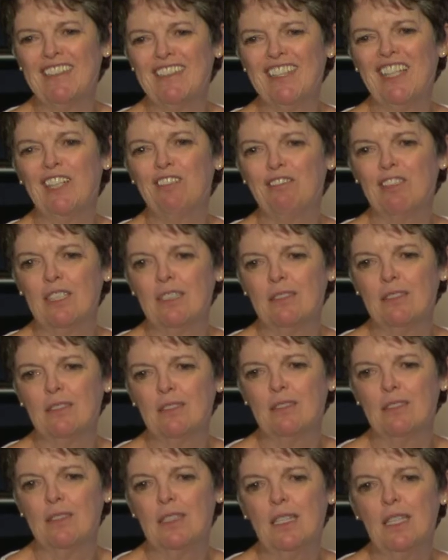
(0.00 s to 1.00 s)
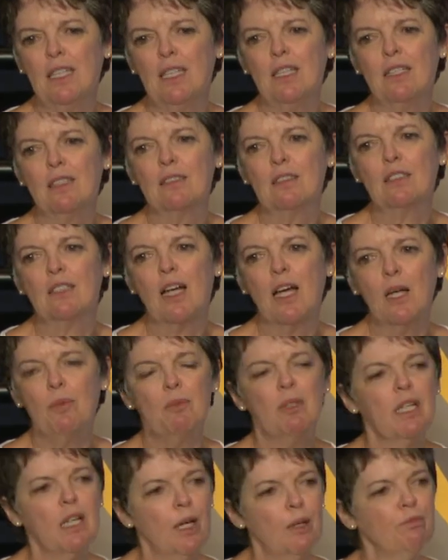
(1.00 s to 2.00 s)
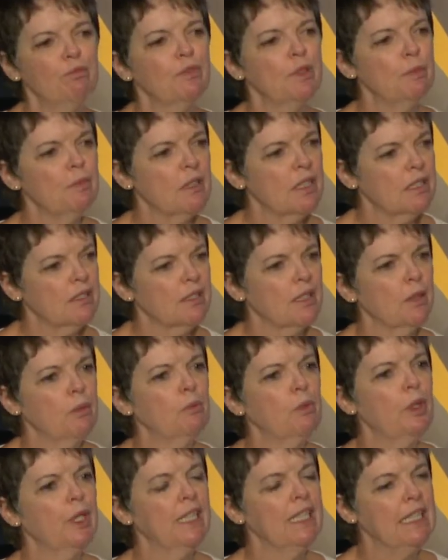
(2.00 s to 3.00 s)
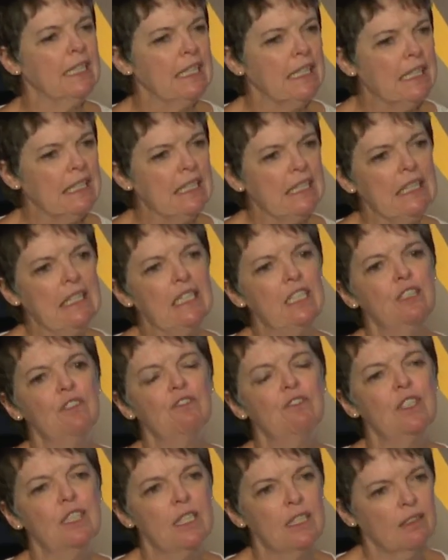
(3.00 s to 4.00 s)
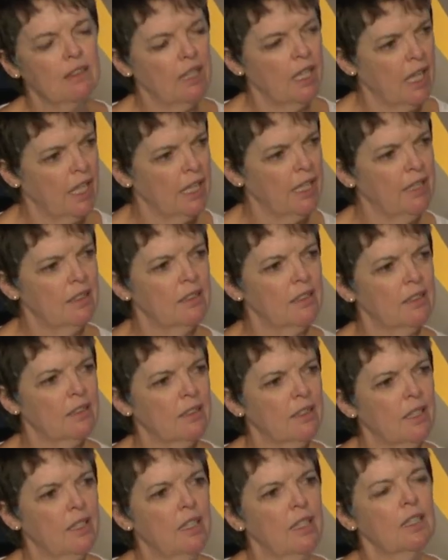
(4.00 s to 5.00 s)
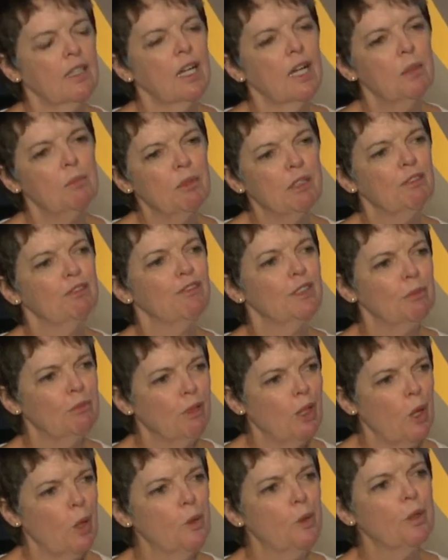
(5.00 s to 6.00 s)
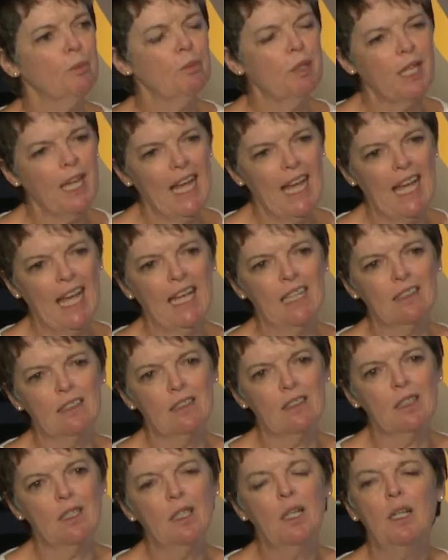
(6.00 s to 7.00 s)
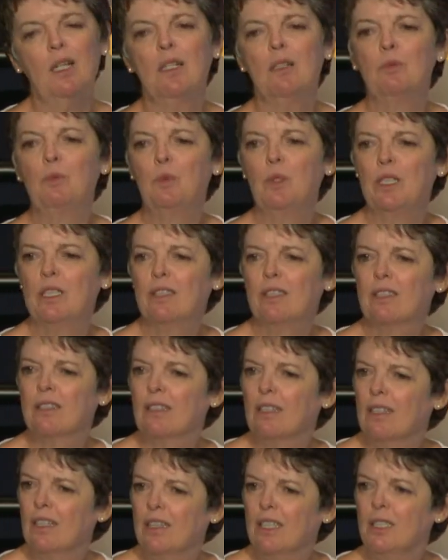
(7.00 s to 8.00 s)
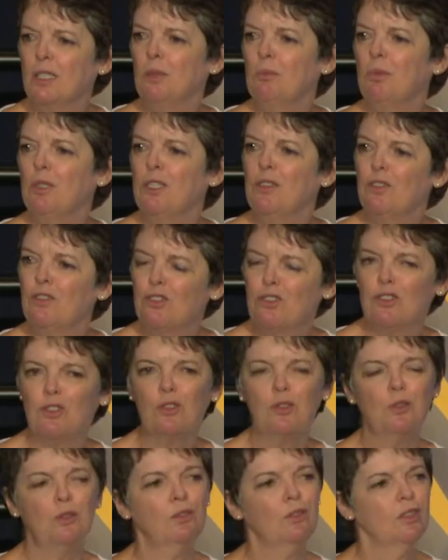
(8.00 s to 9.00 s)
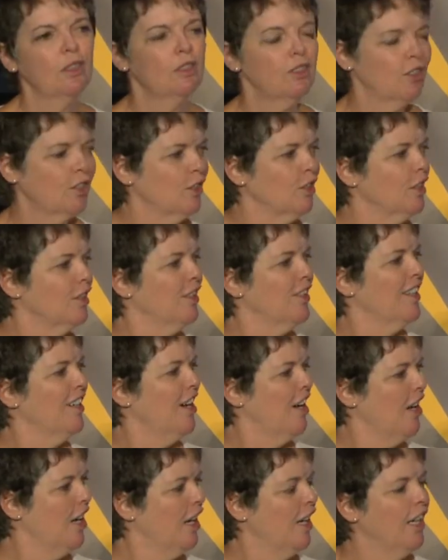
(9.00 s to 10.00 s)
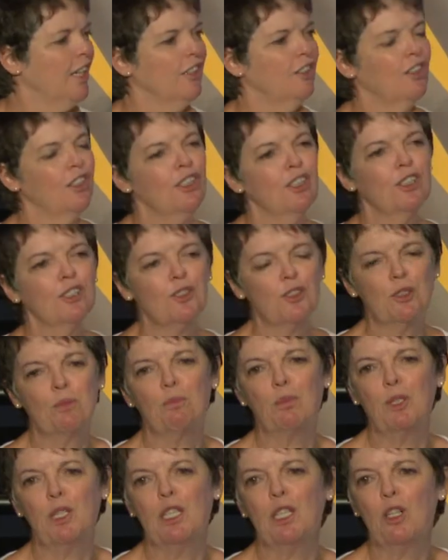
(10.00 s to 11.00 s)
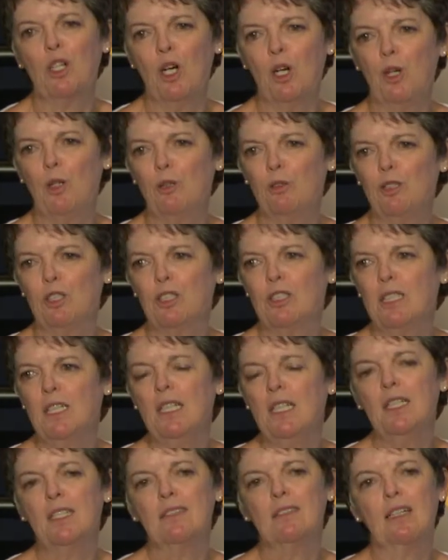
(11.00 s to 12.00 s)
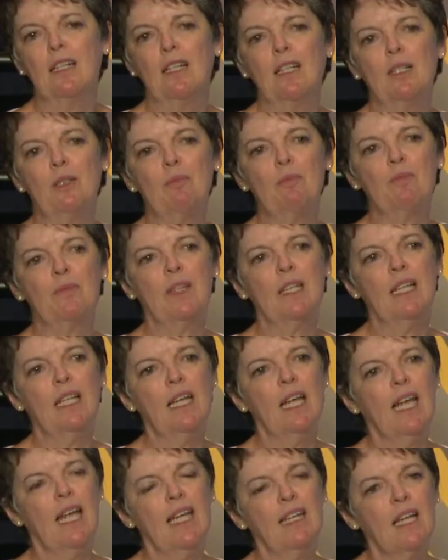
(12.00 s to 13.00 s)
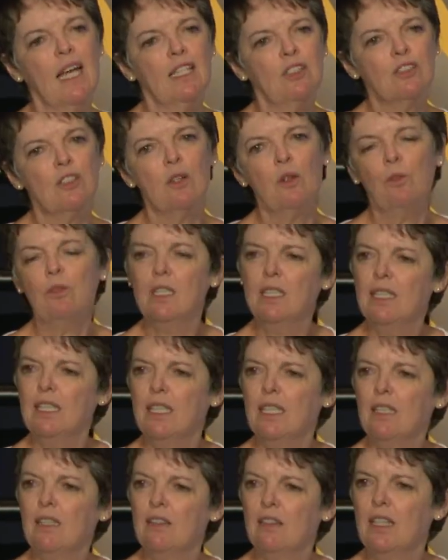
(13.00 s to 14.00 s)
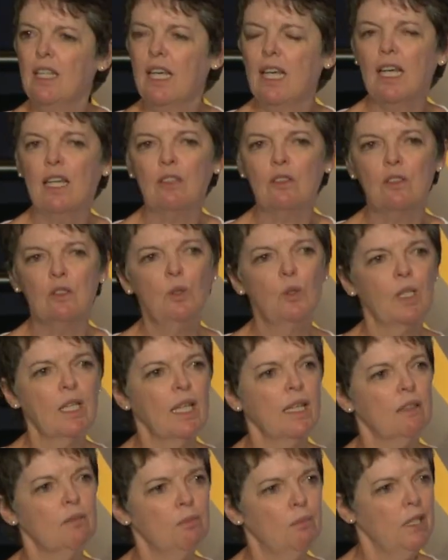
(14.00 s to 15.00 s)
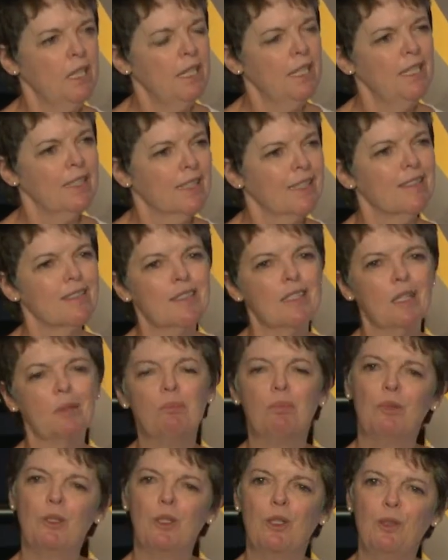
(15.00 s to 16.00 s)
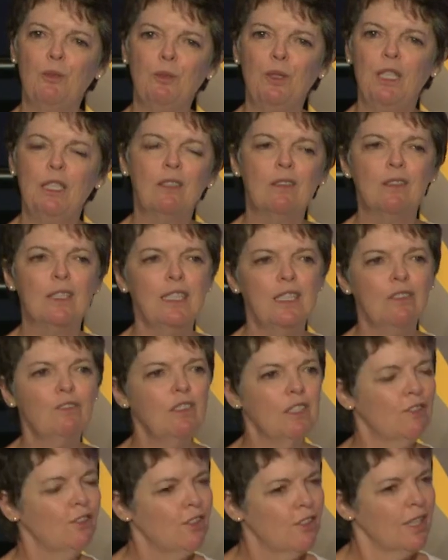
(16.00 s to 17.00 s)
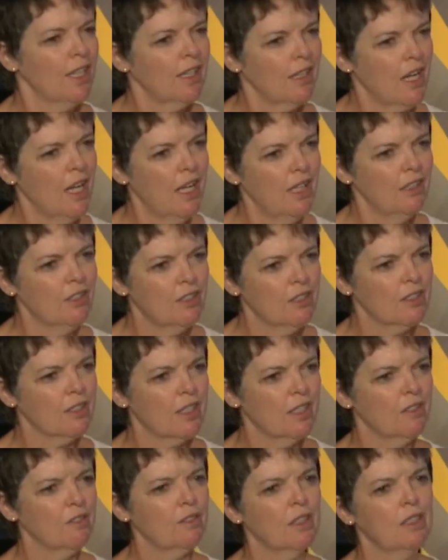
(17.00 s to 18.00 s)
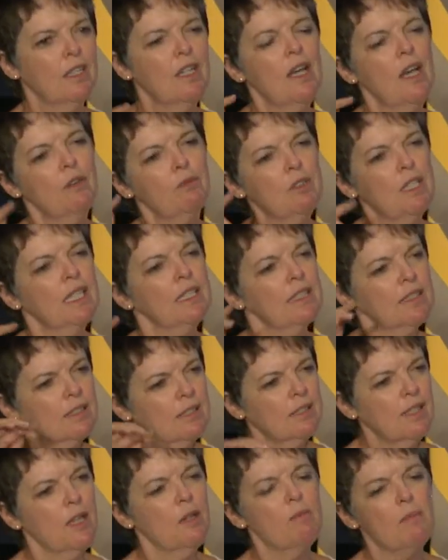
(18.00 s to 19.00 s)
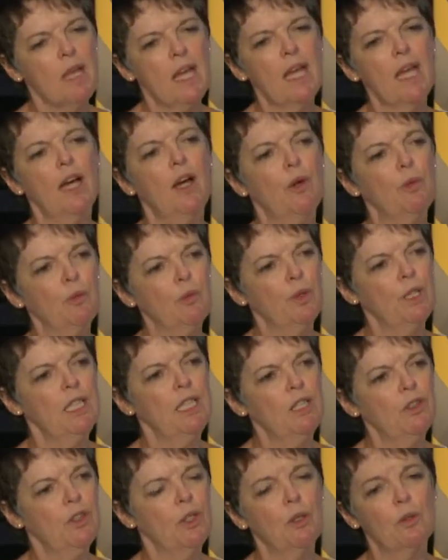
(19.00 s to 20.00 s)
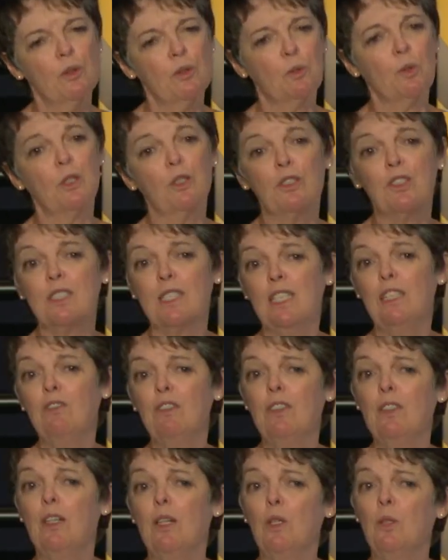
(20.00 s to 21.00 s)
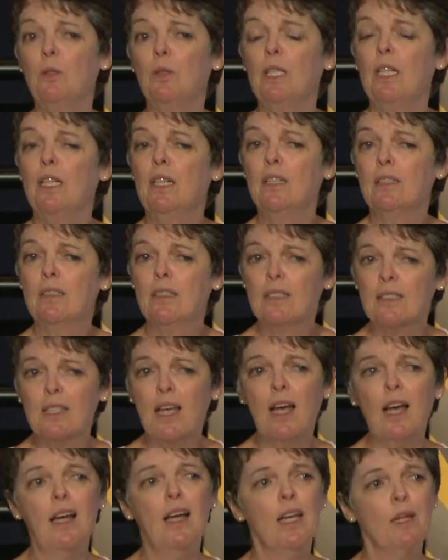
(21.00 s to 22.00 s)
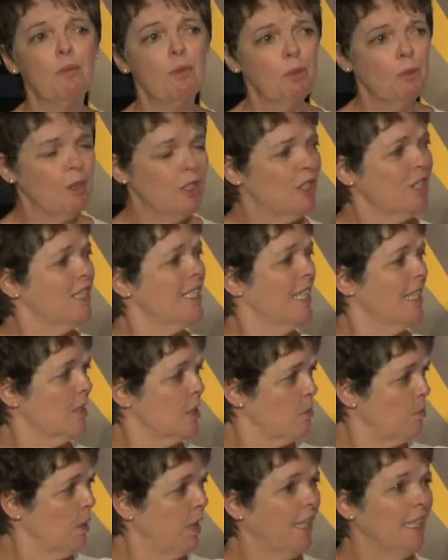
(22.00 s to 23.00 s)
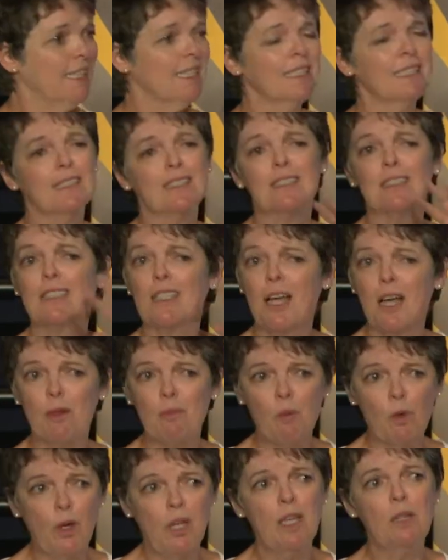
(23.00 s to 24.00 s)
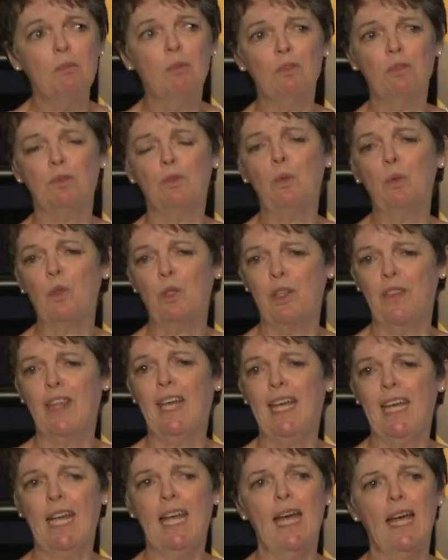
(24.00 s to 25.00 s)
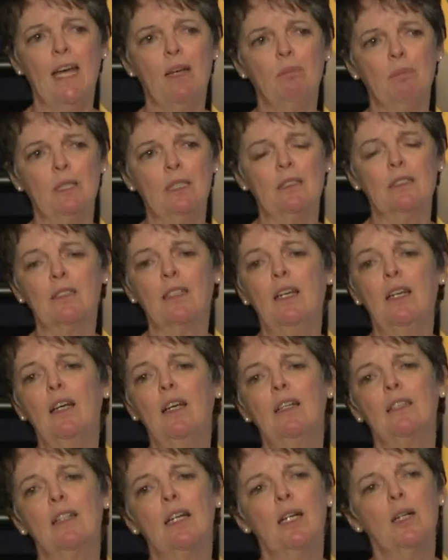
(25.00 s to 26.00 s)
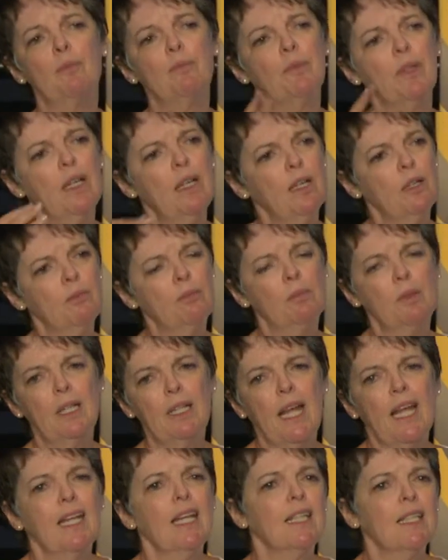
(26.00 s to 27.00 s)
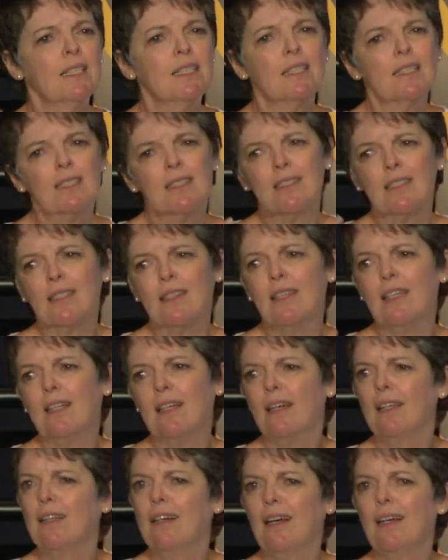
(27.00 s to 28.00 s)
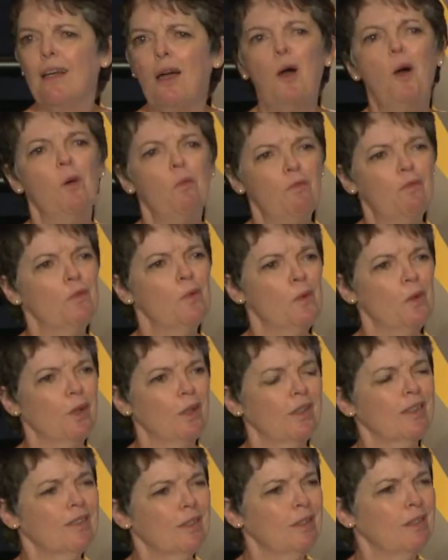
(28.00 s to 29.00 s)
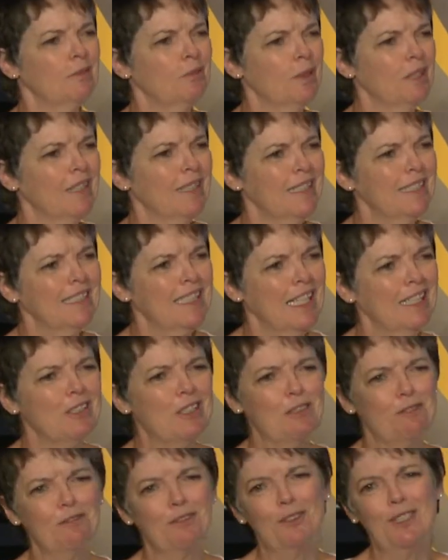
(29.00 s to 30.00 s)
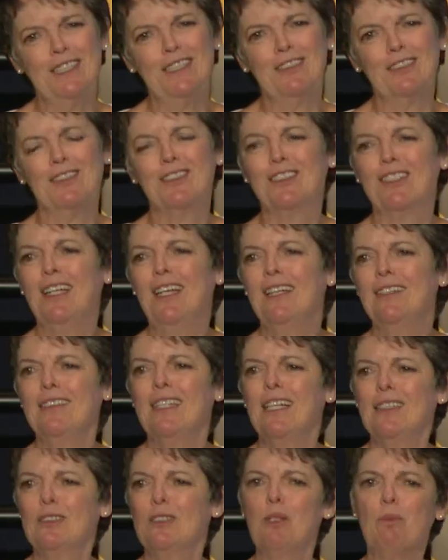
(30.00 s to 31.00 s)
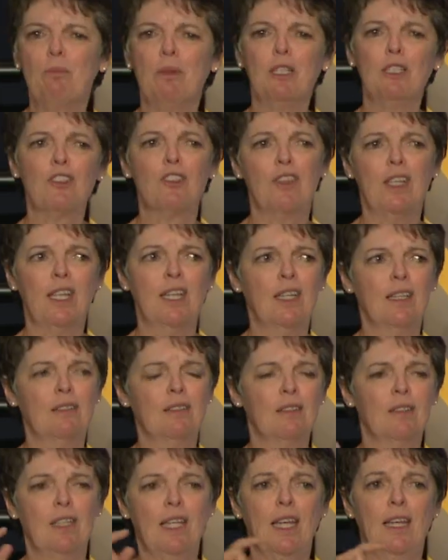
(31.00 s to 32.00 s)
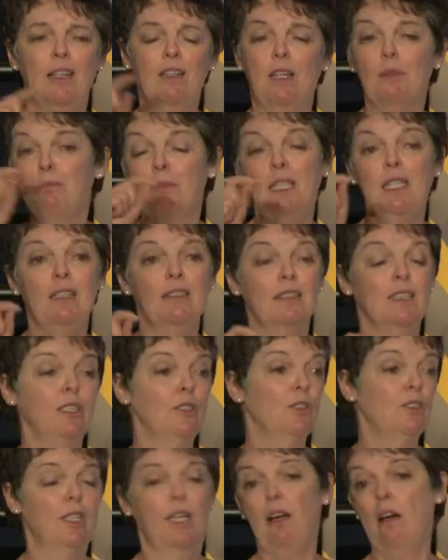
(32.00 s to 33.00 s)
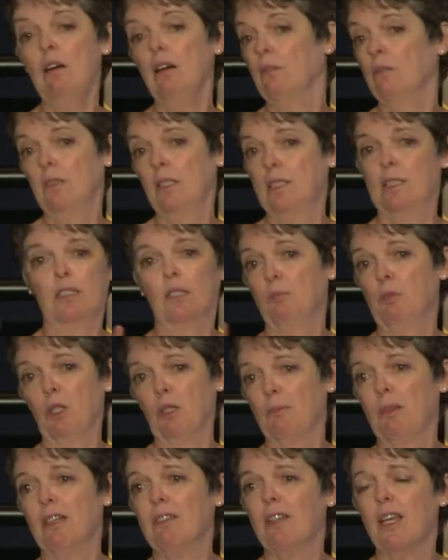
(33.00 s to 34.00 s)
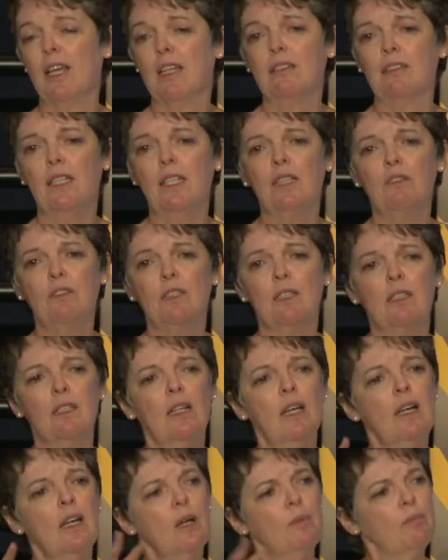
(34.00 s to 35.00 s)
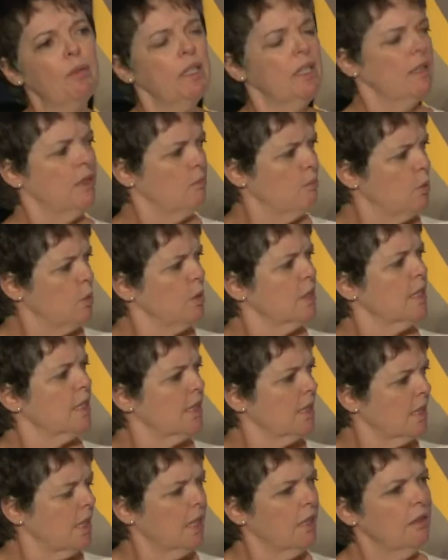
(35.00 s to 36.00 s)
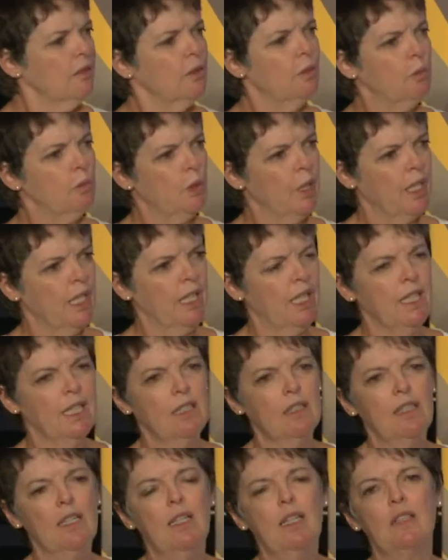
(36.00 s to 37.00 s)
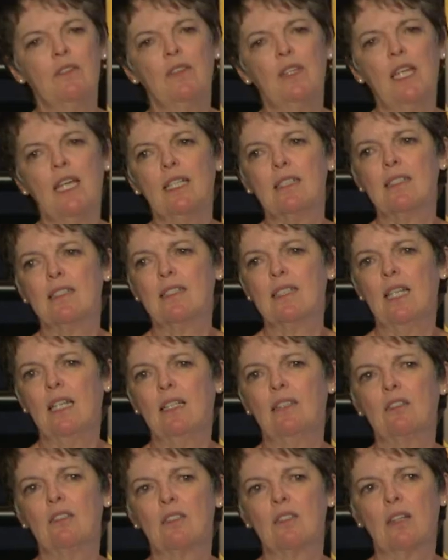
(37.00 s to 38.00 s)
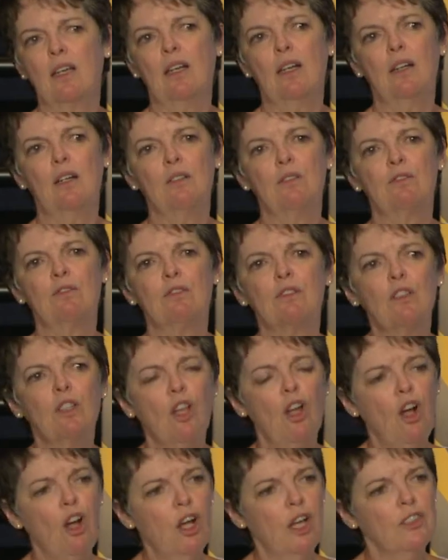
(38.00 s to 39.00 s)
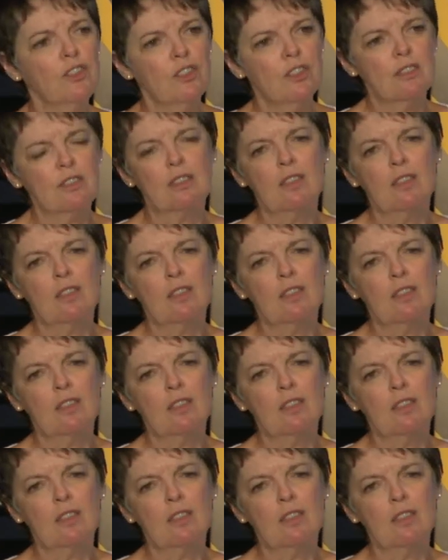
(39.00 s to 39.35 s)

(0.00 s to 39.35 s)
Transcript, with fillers: 11. Coming up from the subway in the evening light, coming from lower Manhattan with a little bit of soot, soot on her spring coat. Um, and I don't think that you can be a contemporary reader, and even if you're not conscious of it, not somehow read those words, even though the time in which it takes place is a time way before that happened. Um, but, and I guess this is the thing I, I, hope for with attentive readers, not so much that, that immediately you say, oh, this is a book about 9-11, but in a more subtle way, that sense of loss,